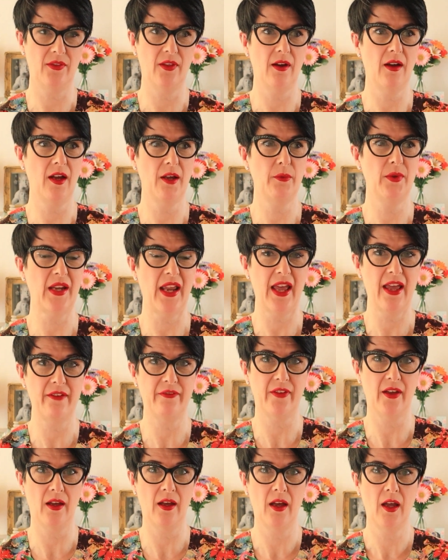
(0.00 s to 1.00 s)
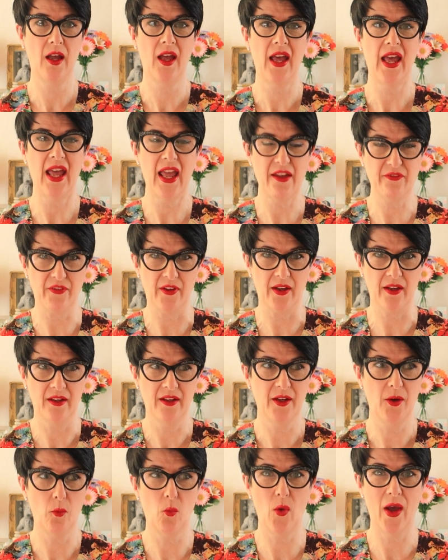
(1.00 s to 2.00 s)
that I would ever
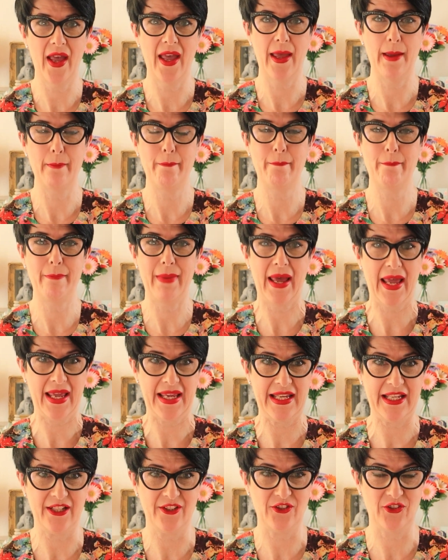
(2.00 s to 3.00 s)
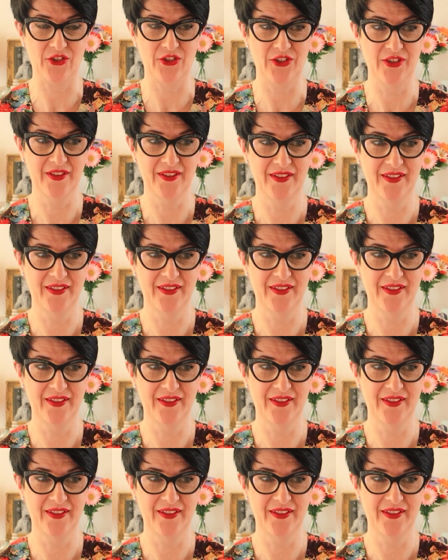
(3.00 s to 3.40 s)
wear beige.